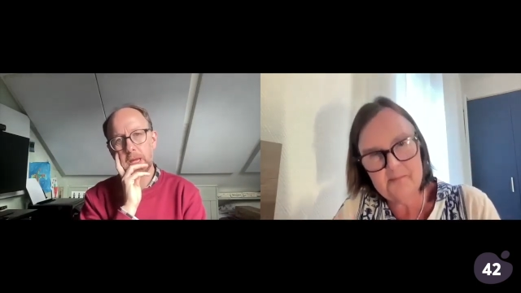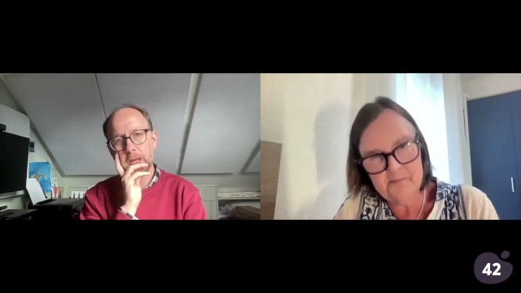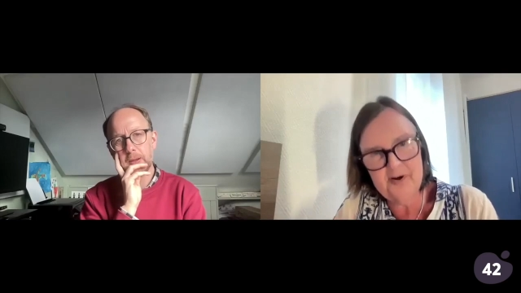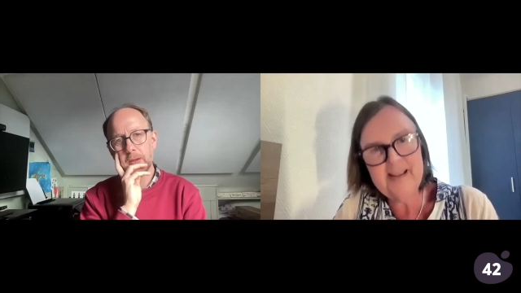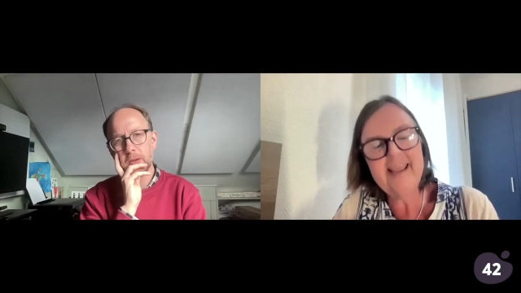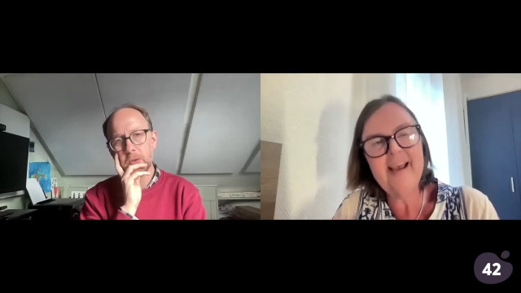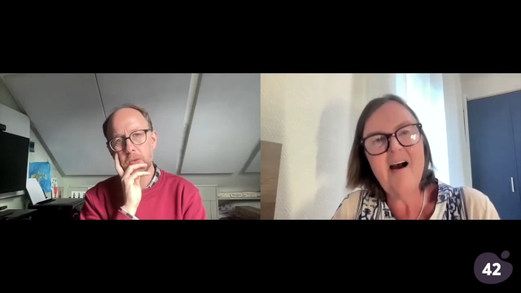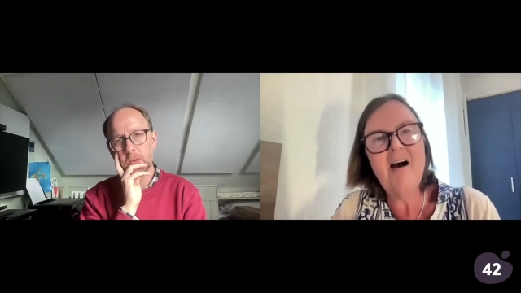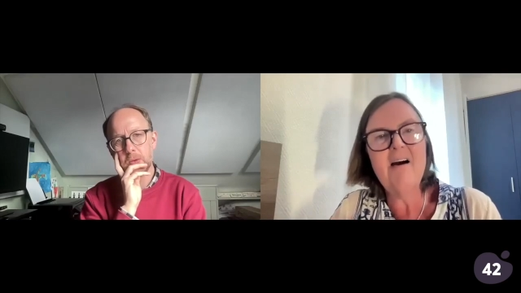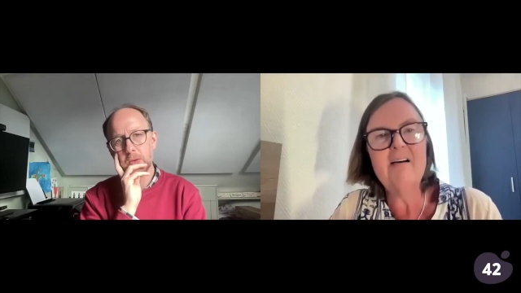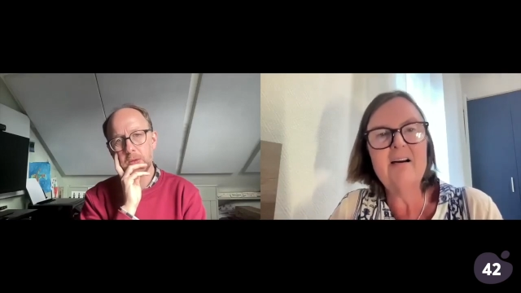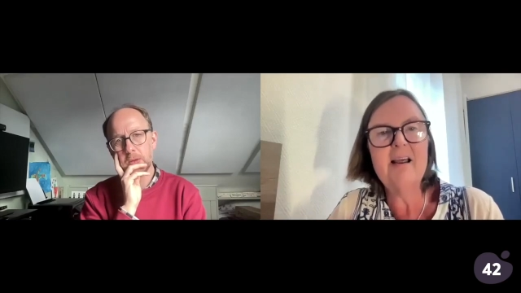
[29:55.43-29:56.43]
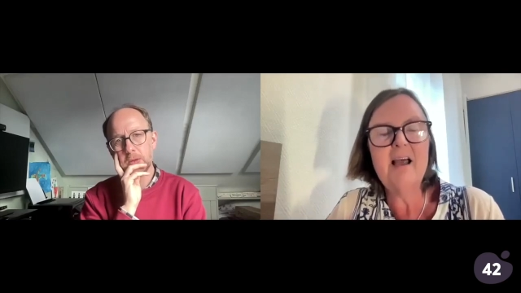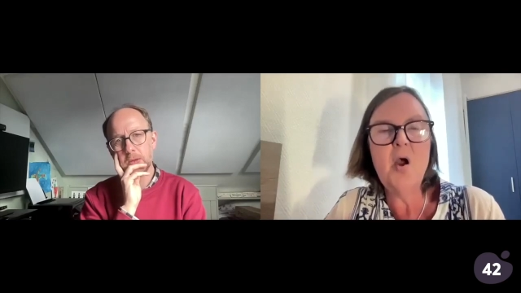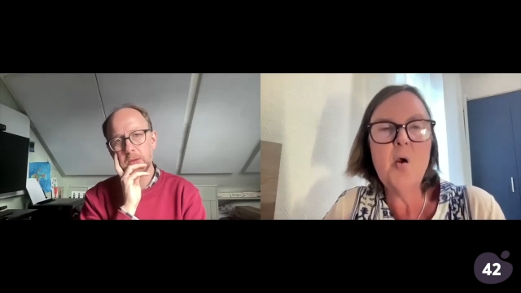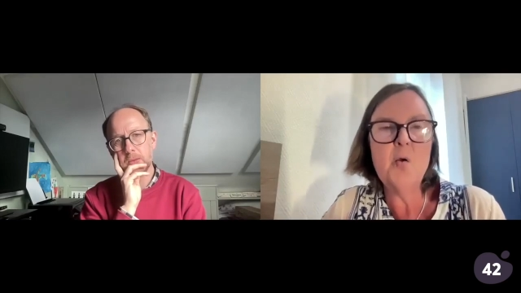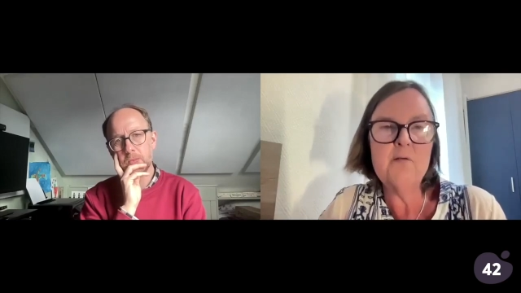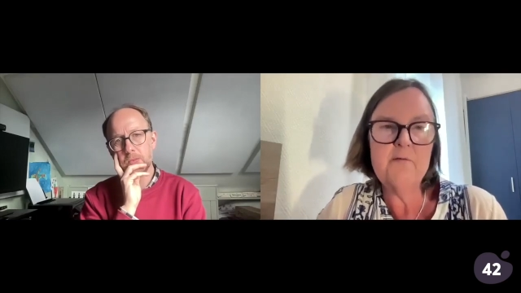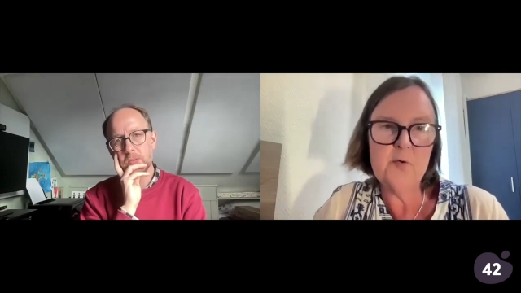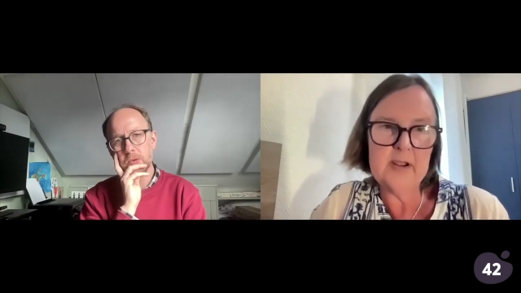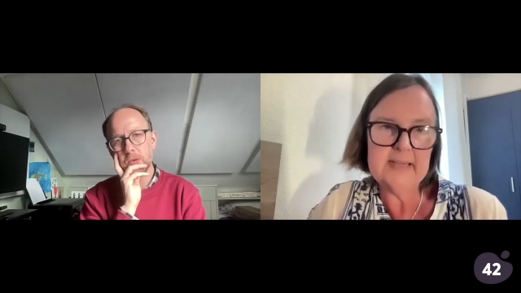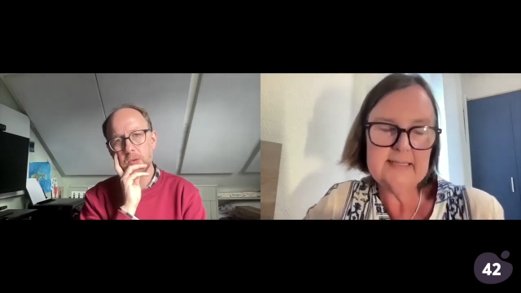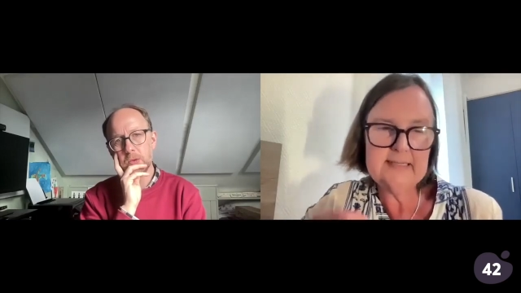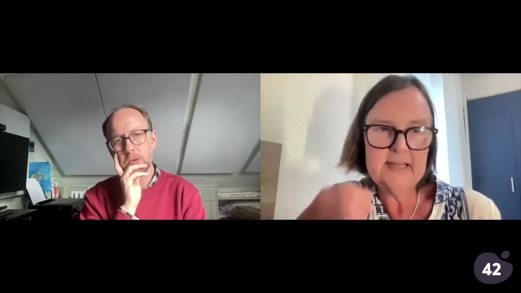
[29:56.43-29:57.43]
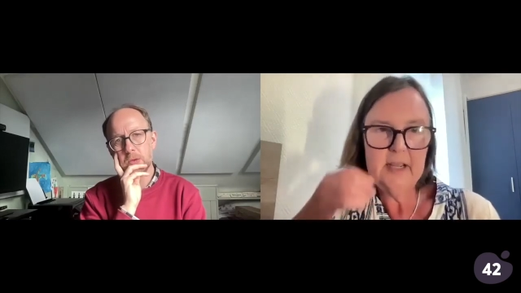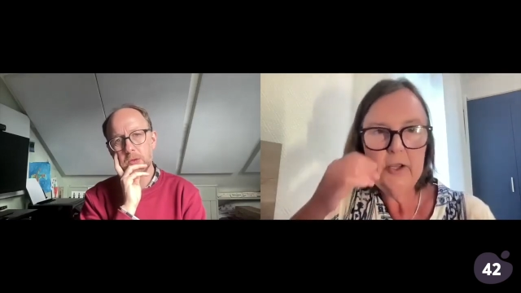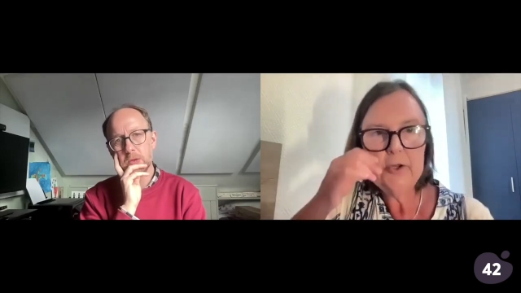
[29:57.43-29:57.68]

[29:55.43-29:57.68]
Speaker 1: bringing our own voice